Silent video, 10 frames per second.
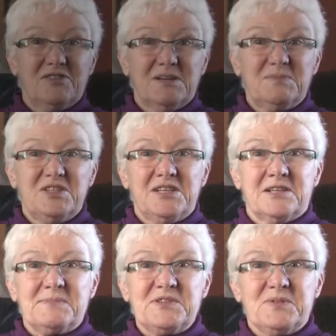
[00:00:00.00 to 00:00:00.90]
you come to
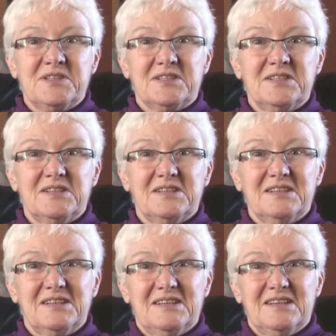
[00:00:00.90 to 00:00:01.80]
terms with it,
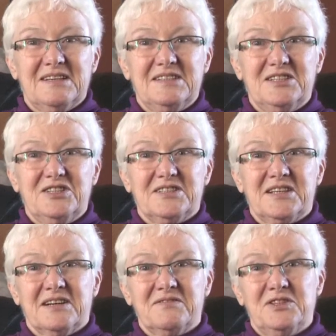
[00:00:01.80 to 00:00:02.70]
and you
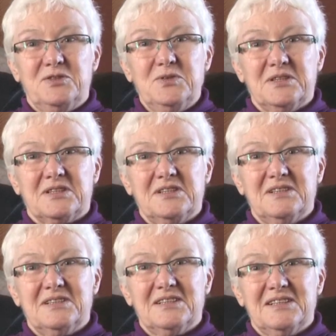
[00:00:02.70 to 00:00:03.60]
just have to do it.
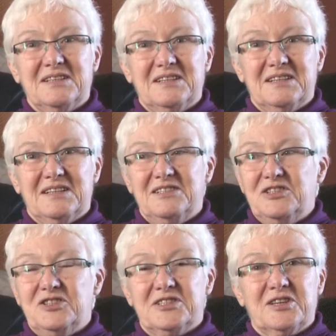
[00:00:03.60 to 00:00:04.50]
And
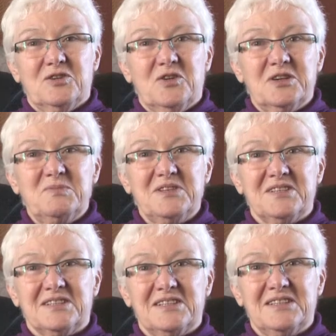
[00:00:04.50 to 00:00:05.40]
you just get on with
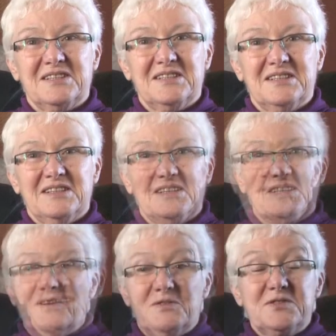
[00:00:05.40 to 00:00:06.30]
it.
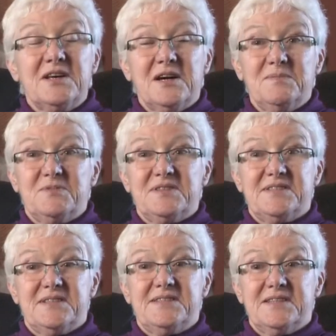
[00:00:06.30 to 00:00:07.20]
Alzheimer
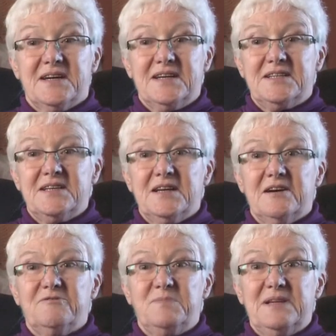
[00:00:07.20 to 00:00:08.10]
Society
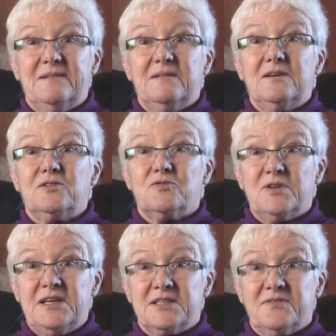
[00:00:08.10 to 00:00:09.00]
have been
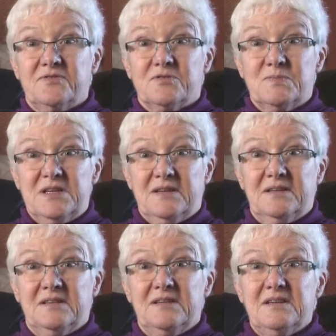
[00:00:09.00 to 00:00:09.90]
great for me.
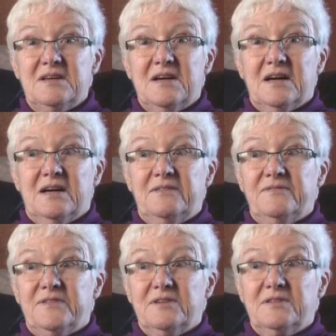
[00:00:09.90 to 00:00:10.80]
I
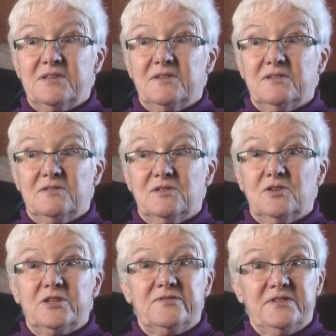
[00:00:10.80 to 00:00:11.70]
found out a
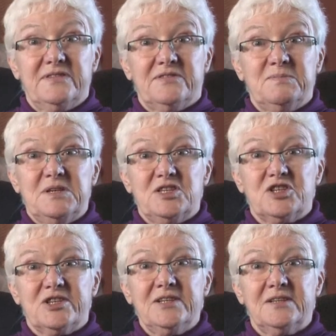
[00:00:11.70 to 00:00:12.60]
lot of
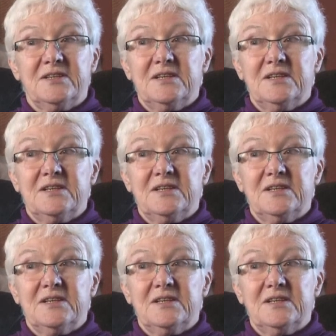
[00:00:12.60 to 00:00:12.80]
information,